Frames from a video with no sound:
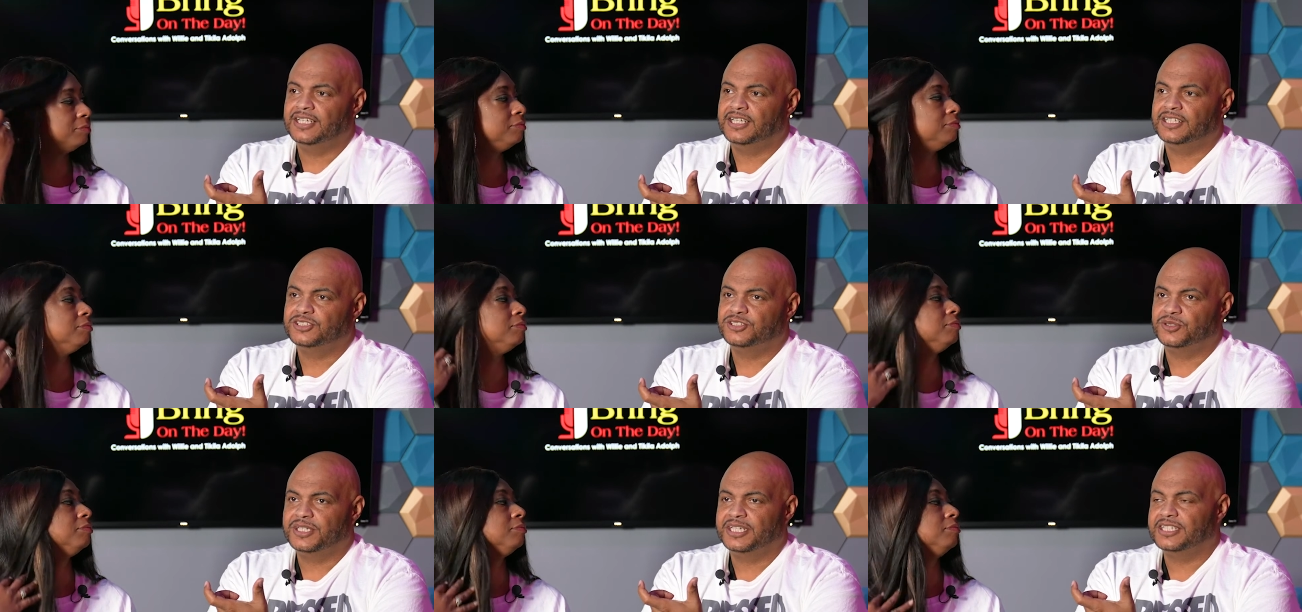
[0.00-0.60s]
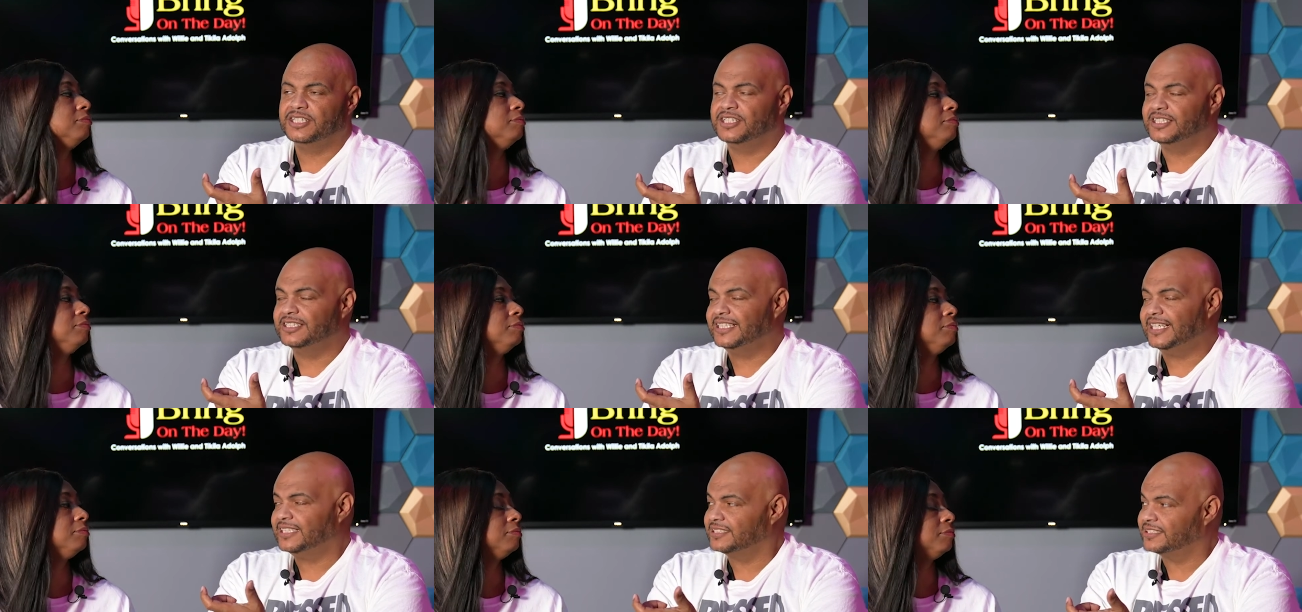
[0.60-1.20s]
Speaker 1: to get a good
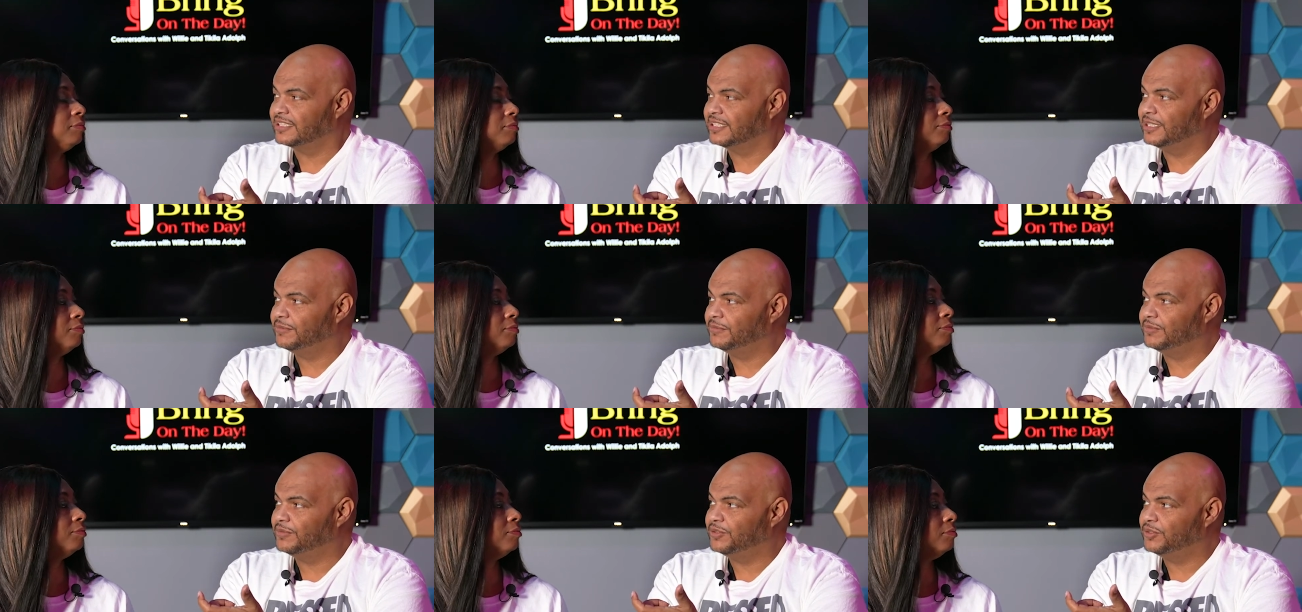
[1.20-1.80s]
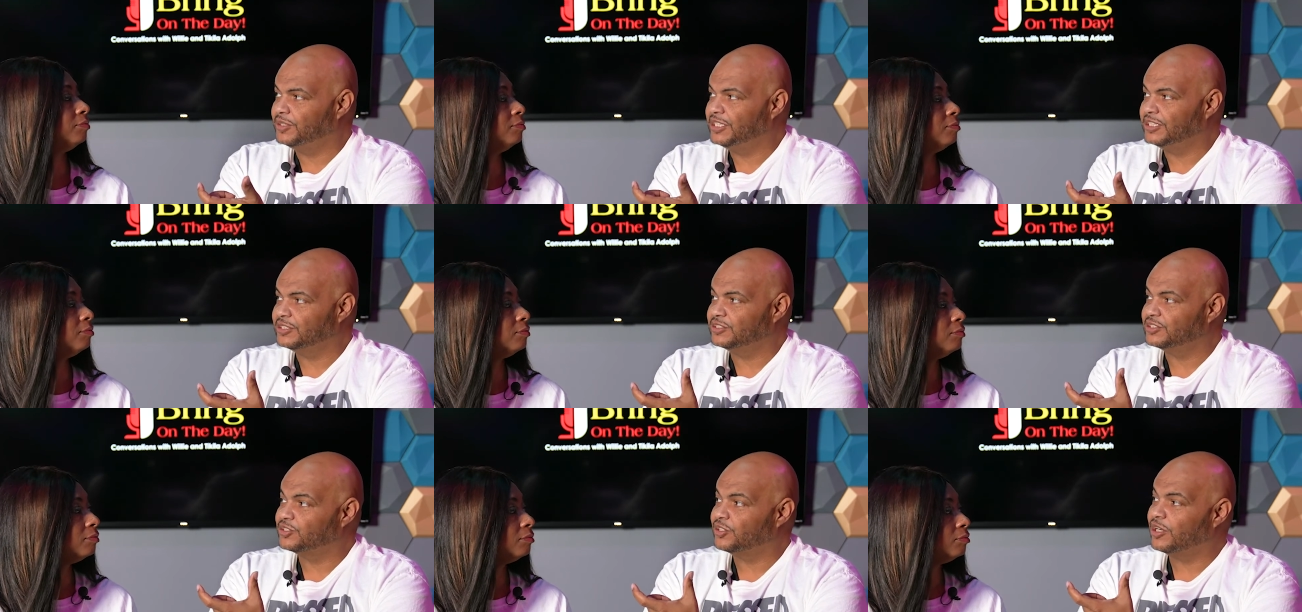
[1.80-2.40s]
night of sleep, you need to
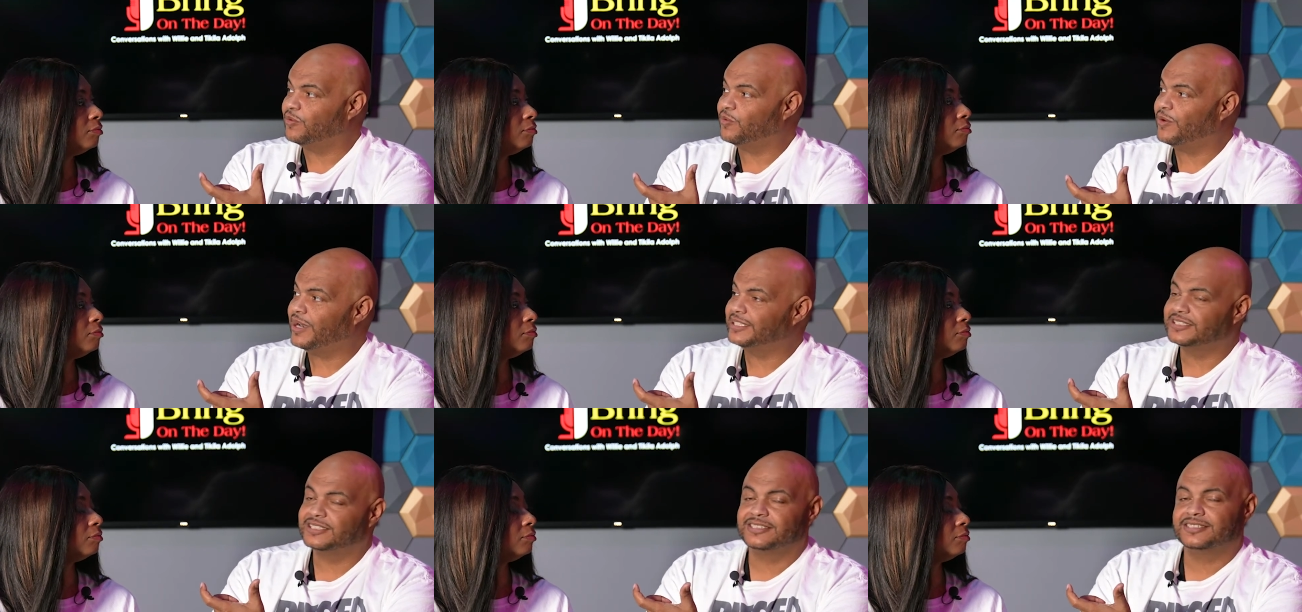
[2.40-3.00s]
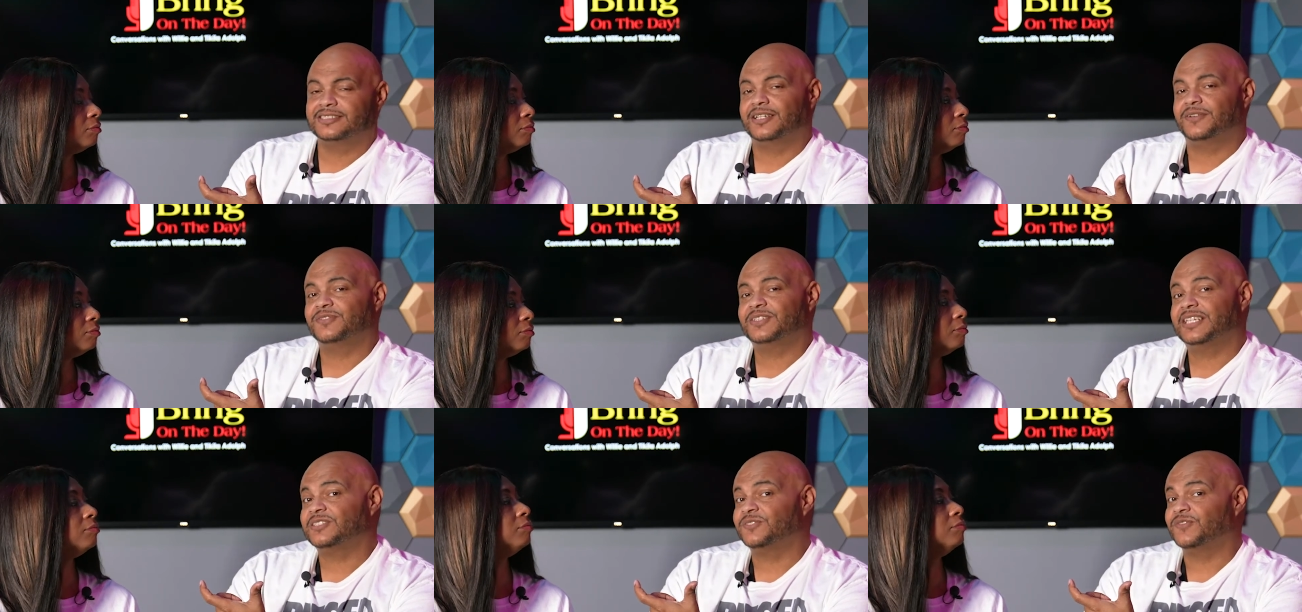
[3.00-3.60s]
start watching stuff
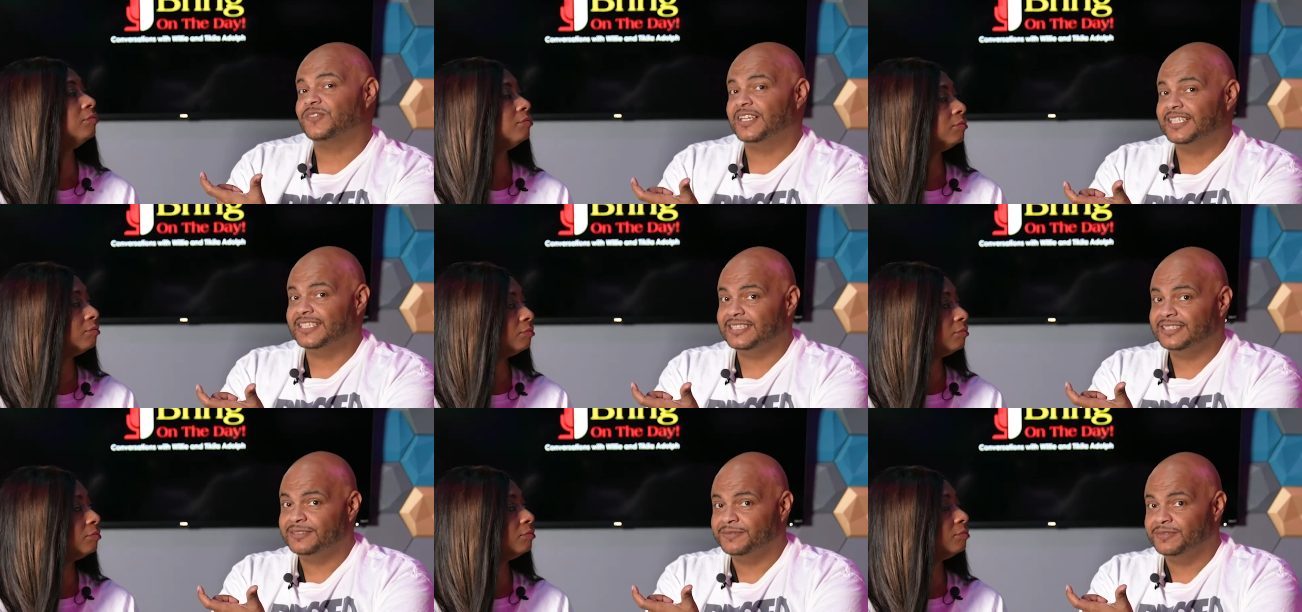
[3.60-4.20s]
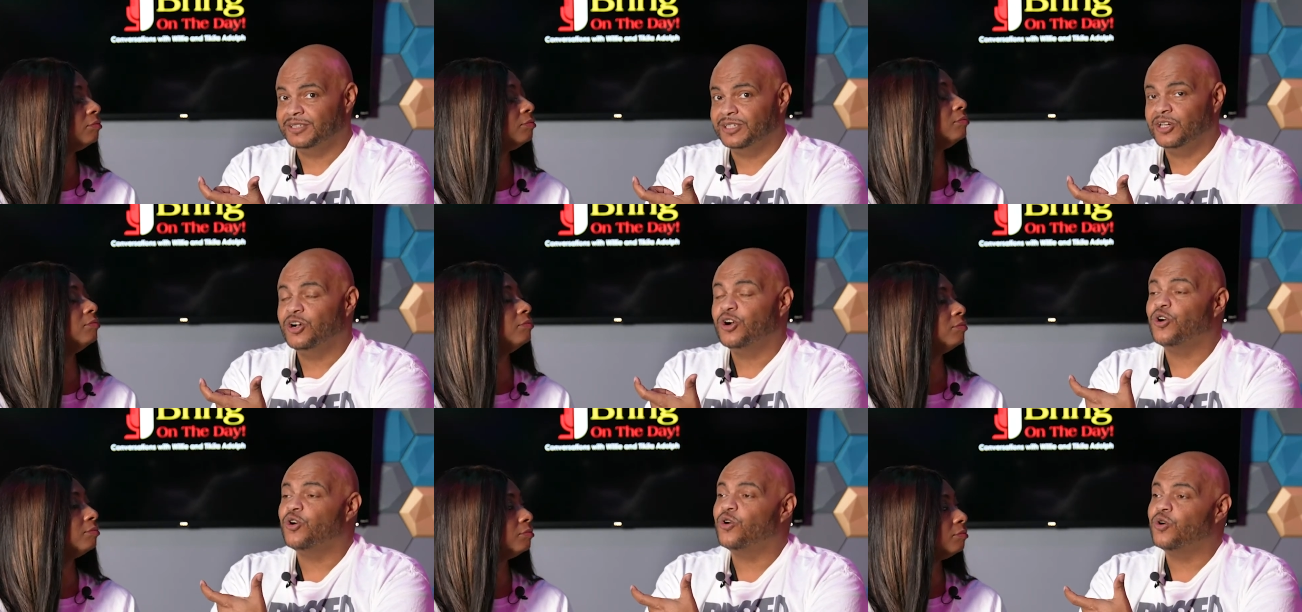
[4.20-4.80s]
that's funny
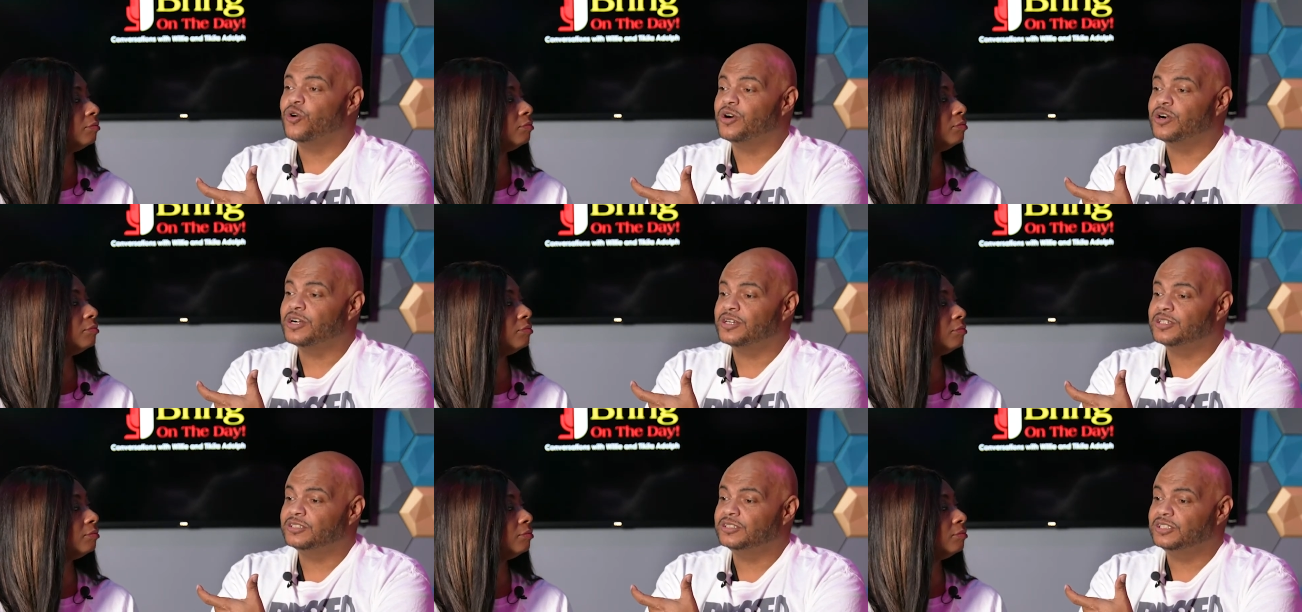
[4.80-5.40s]
or